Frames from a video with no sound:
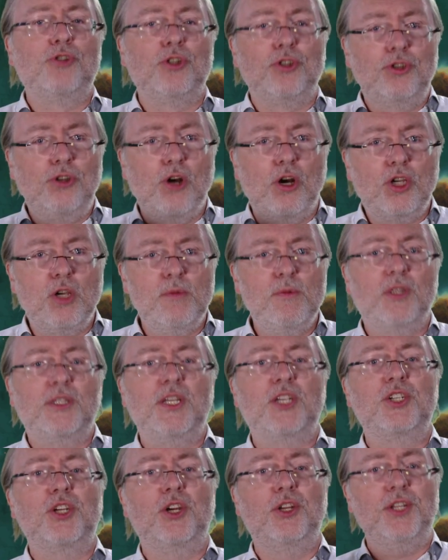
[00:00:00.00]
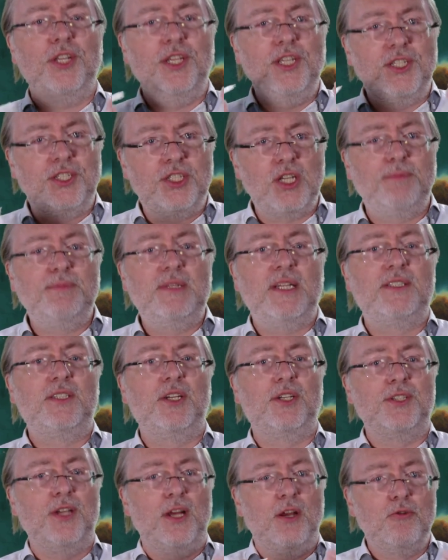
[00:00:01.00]
the documentation is
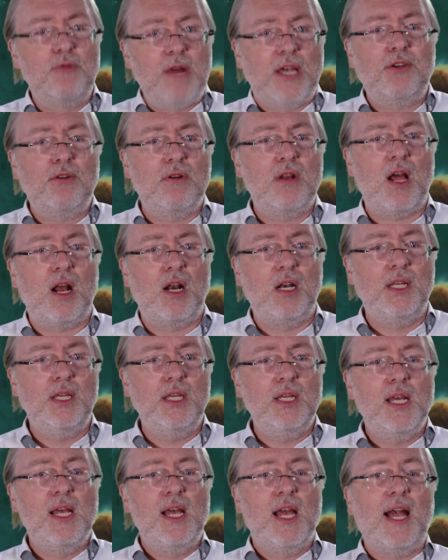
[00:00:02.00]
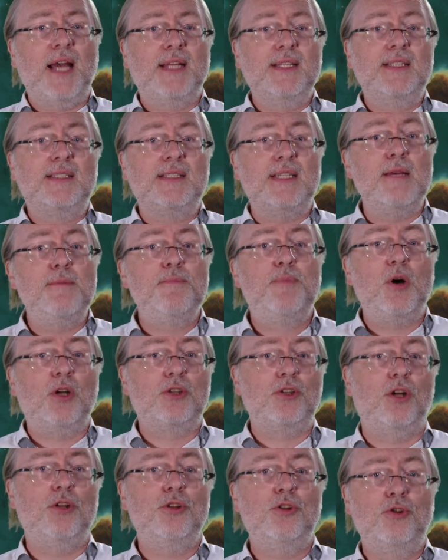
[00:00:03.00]
updated regularly, and it's
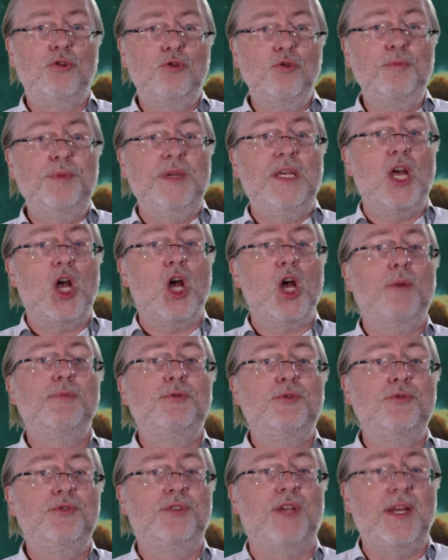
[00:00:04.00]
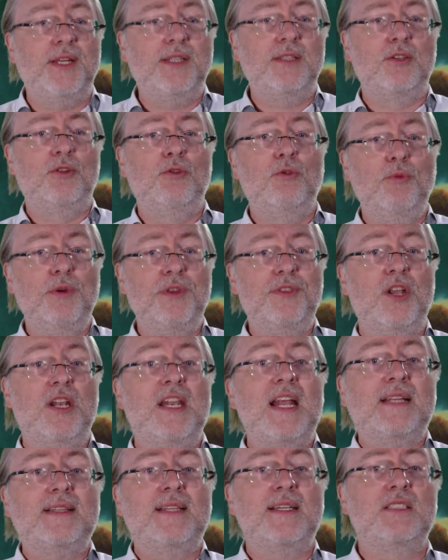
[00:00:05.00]
important to be up to date with the
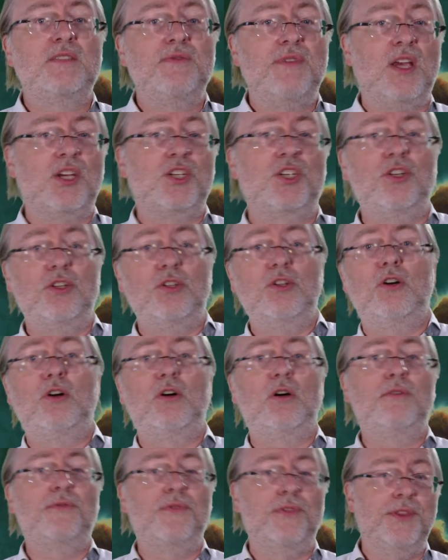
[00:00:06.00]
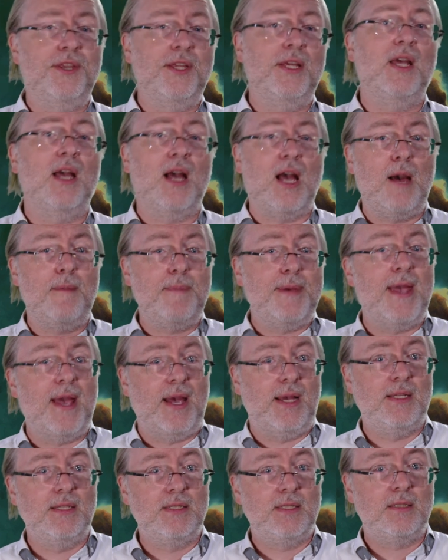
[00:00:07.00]
latest version of the
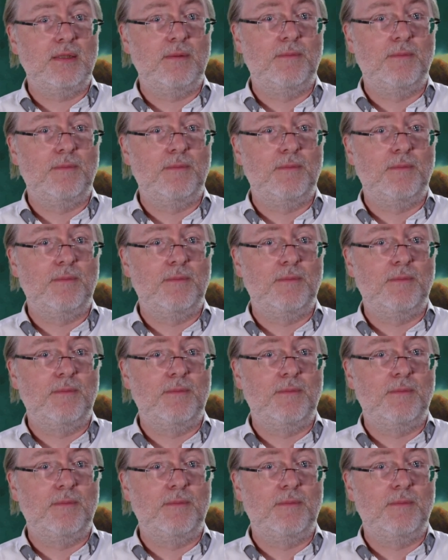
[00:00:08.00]
APIs.